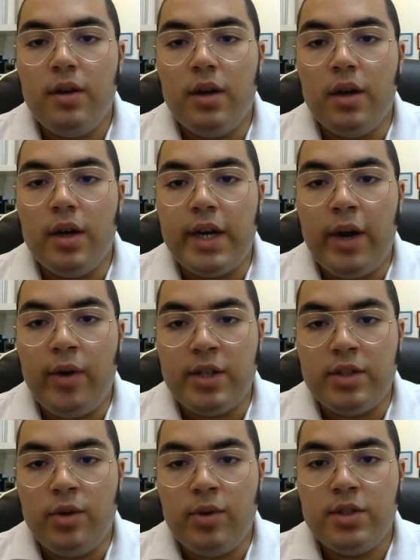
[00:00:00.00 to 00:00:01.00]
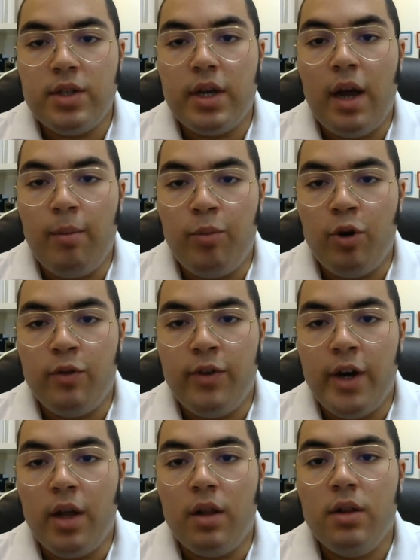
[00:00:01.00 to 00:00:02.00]
characteristic and
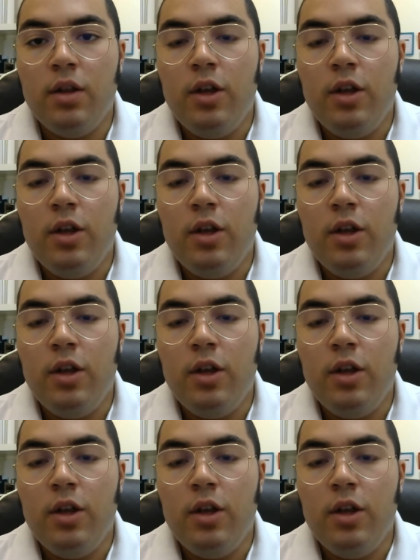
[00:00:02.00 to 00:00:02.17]
profile,